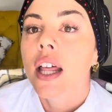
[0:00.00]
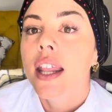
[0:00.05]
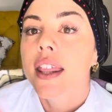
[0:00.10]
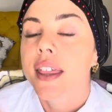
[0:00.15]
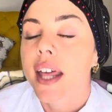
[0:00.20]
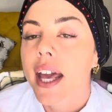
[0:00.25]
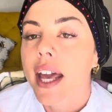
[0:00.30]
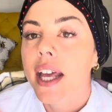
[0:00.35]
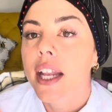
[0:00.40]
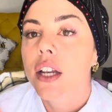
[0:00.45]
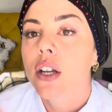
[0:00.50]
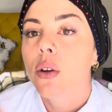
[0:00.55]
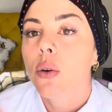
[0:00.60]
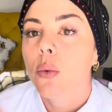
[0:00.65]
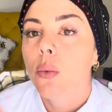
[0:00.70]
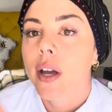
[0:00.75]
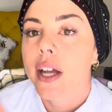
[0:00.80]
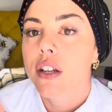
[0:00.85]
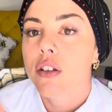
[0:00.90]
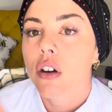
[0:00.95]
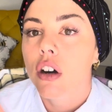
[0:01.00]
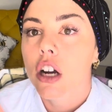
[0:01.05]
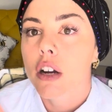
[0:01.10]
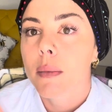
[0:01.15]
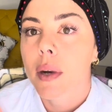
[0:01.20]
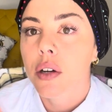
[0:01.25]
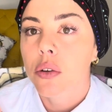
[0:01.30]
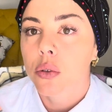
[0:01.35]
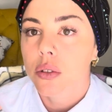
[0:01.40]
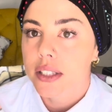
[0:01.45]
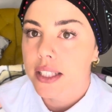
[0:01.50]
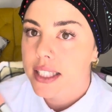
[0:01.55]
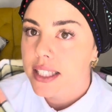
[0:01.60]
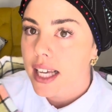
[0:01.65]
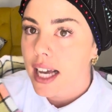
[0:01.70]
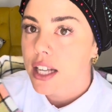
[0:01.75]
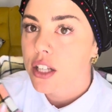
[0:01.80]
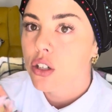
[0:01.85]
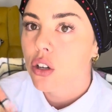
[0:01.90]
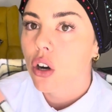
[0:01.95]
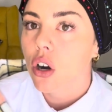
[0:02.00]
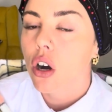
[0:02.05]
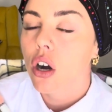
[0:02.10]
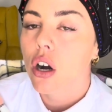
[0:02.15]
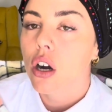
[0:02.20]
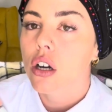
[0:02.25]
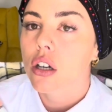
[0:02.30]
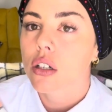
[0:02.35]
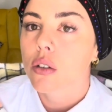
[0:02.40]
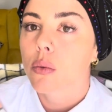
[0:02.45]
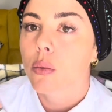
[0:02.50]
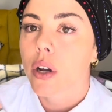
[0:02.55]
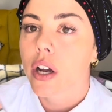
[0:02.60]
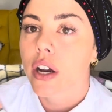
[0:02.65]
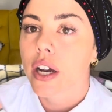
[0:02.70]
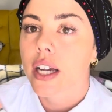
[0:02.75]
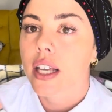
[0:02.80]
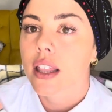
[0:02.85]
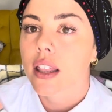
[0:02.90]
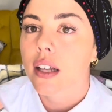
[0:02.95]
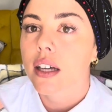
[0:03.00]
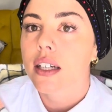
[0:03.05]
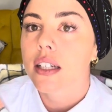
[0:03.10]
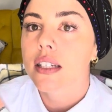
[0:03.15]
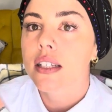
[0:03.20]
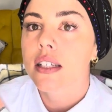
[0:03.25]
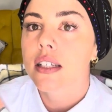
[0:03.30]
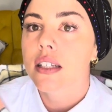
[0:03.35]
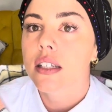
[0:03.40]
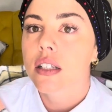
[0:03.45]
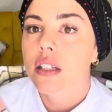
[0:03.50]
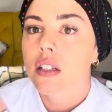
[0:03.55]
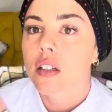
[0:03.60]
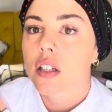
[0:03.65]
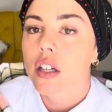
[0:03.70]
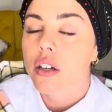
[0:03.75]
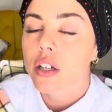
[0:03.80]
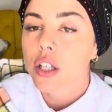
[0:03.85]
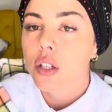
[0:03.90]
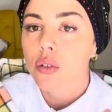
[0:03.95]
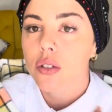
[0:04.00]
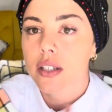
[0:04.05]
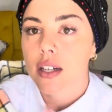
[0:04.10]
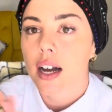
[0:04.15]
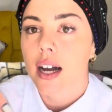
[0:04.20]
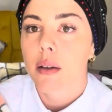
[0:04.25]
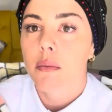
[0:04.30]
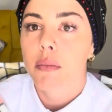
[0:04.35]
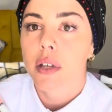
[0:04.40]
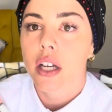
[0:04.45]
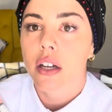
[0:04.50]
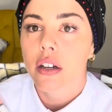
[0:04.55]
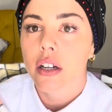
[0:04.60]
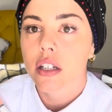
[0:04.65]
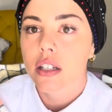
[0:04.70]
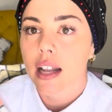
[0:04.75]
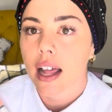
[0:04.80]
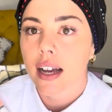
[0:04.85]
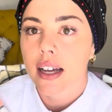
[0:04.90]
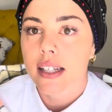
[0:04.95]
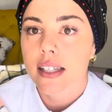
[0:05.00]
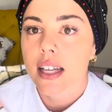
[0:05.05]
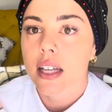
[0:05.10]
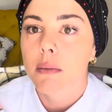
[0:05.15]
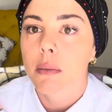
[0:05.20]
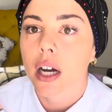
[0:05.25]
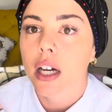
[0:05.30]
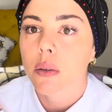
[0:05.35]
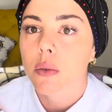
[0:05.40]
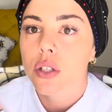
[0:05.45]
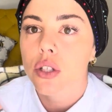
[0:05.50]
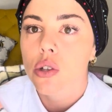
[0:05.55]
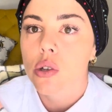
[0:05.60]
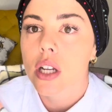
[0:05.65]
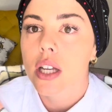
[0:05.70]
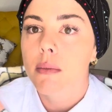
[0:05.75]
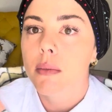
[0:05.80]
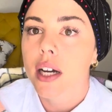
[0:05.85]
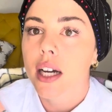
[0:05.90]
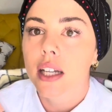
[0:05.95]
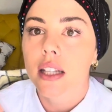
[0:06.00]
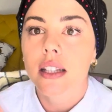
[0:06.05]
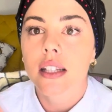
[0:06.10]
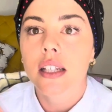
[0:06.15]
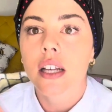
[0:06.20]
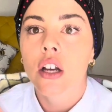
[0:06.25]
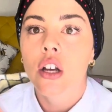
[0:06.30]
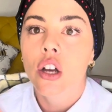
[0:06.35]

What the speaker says: Then when you are a Makoti and you are wearing this during your time period, like I said, mine was 3 months,